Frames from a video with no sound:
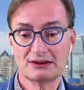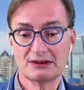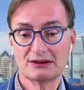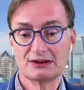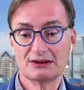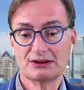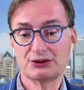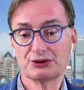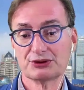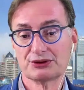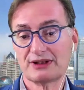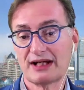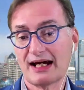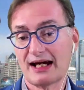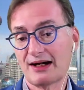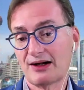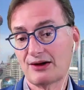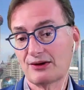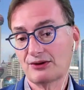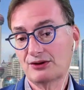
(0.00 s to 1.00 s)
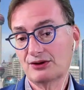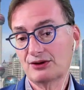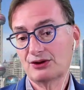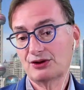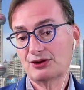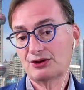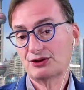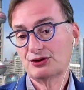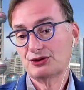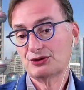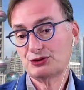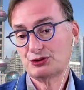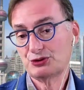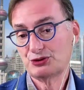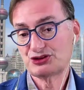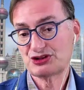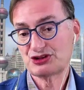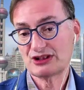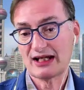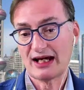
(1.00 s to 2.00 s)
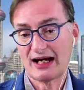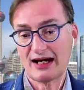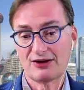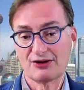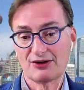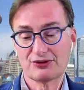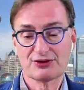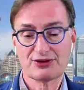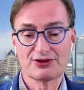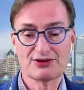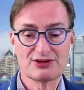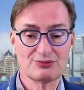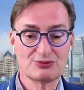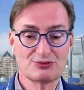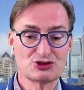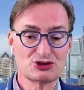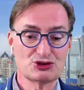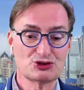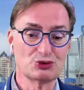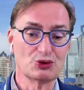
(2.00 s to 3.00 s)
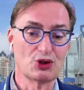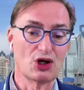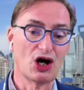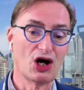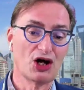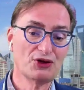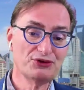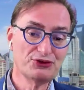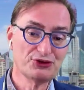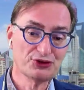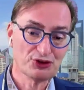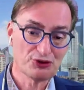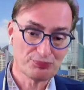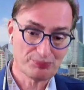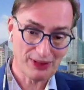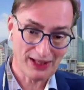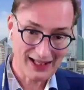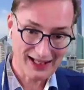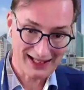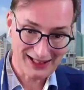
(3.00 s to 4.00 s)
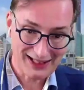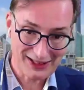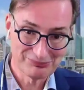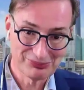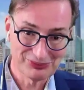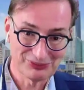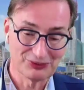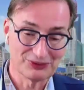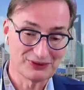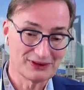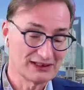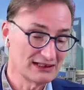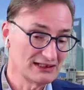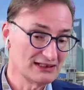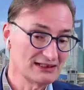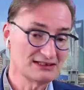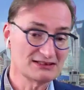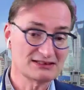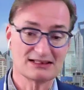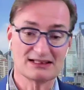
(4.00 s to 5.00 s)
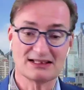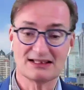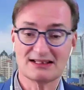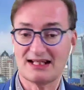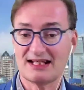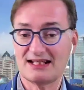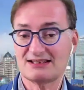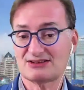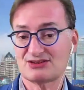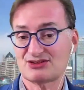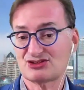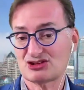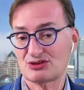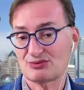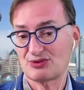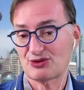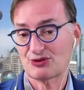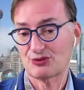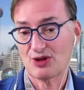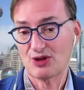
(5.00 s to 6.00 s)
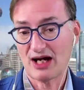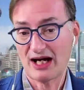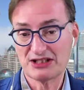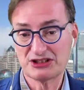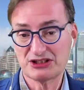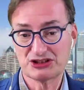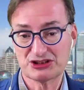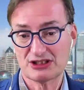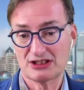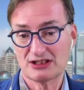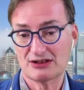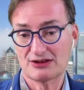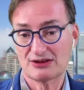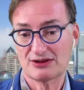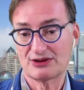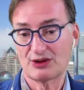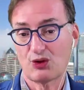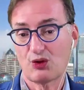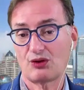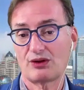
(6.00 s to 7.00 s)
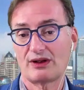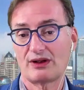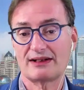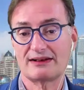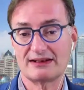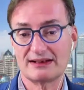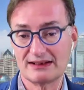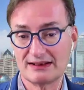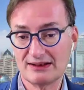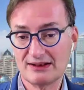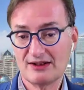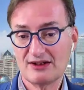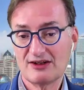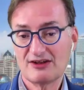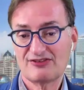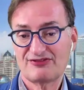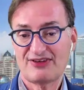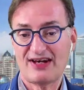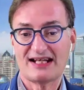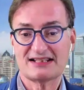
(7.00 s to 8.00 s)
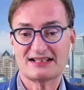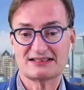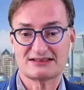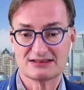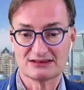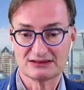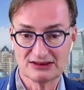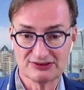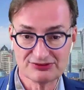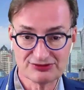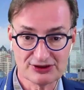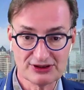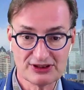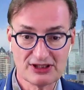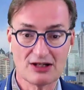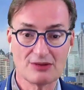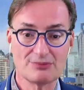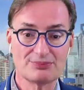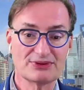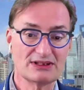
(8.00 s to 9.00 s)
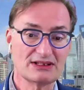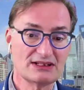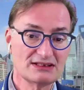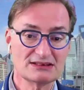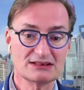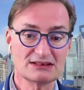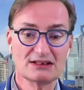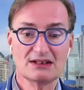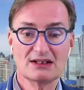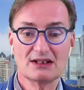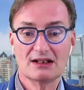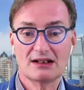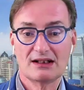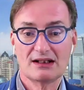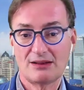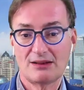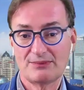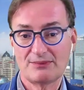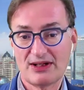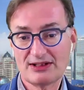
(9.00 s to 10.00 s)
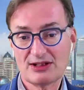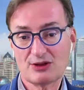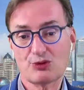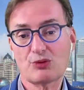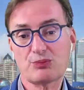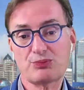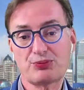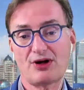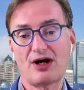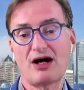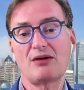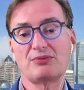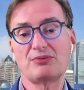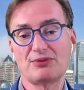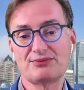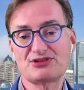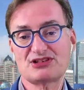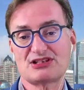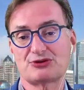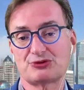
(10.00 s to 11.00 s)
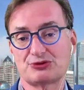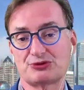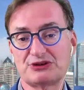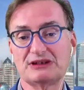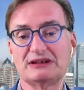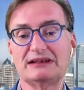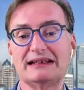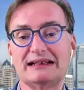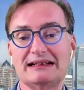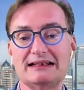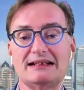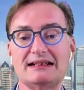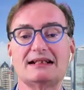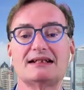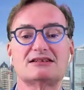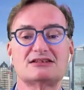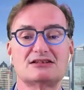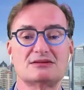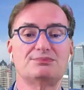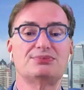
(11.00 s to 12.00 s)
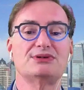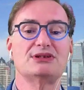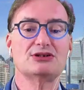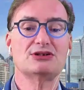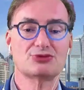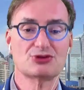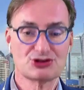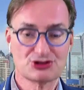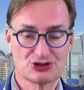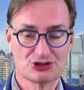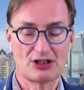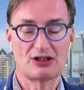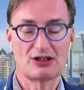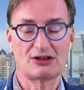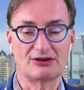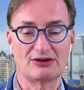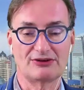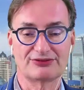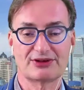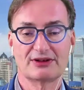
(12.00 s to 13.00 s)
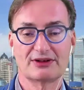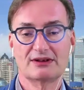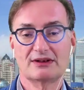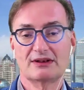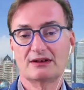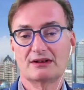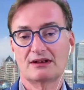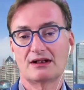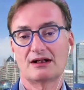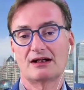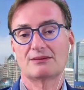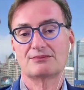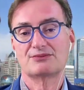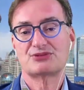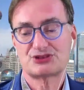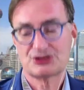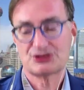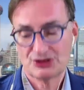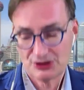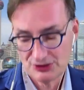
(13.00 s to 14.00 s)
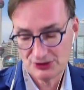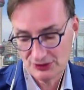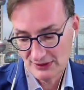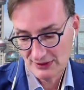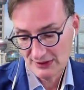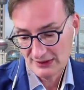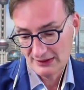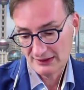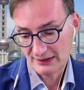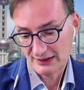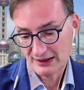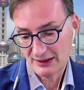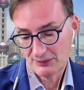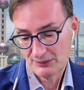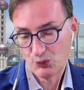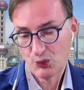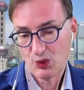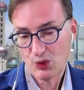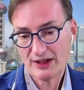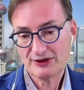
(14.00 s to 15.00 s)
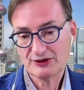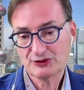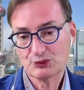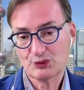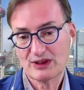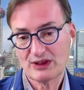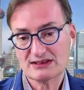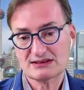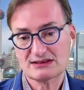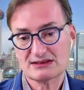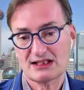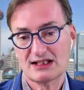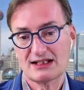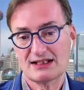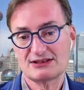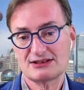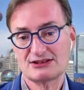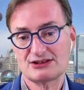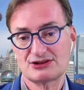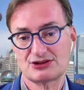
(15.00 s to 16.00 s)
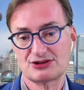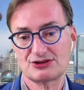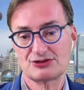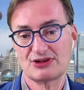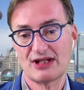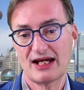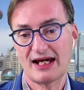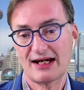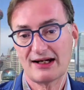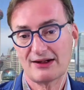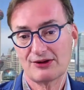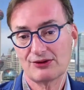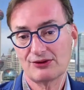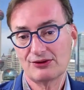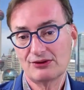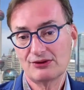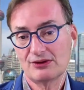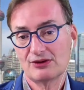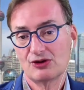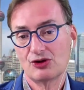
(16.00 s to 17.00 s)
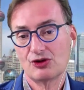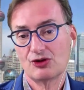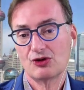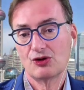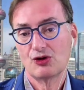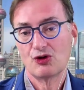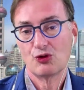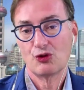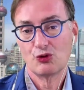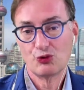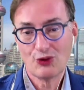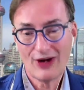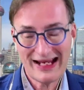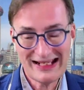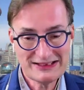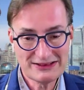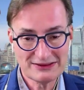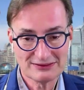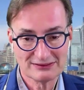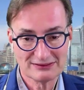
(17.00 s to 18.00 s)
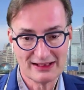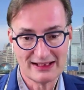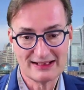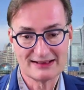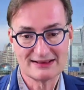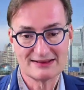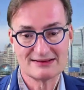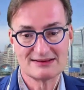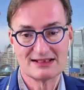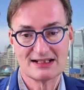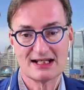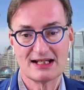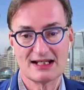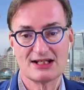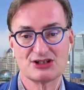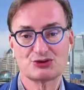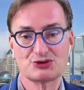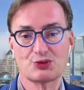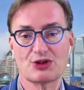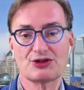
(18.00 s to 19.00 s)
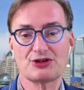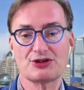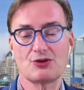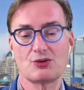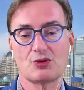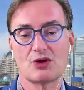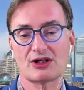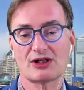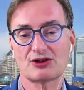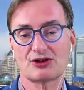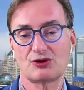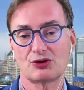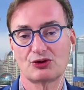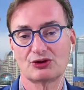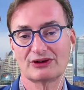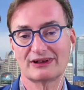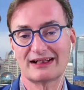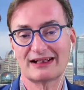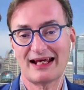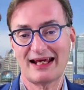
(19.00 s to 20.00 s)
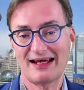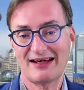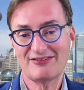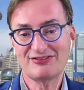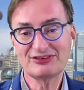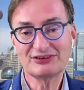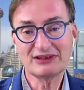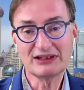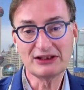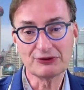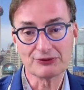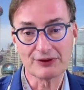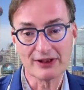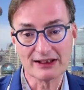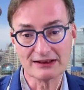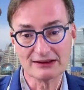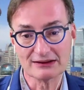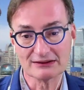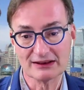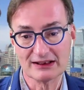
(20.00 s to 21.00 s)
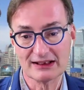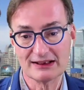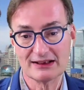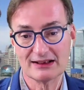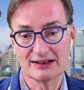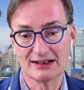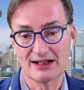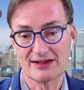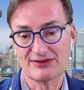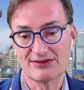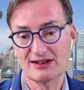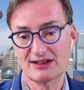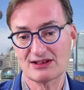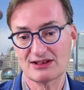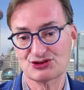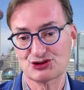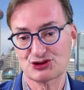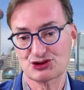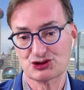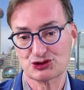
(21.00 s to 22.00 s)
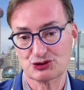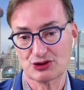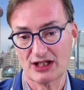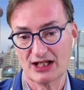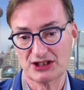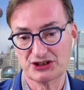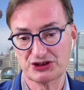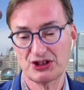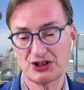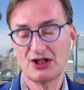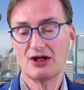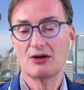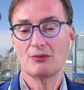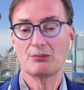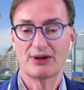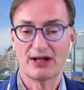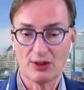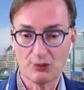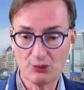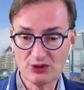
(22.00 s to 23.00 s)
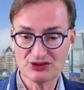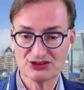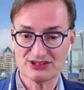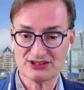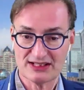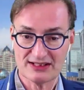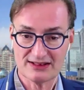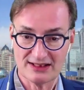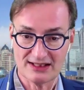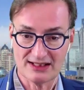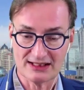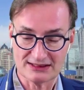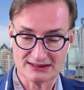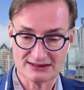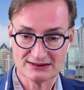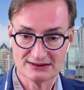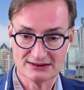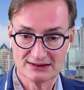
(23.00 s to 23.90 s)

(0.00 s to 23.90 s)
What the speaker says: You're now using algorithms to underpay employees in the case of some of the rideshare and the fast delivery companies. And there were problems that really needed to be resolved. Wild West days to now regulated days, whether you want to call it heavily regulated, I think is a stretch. But I will say this,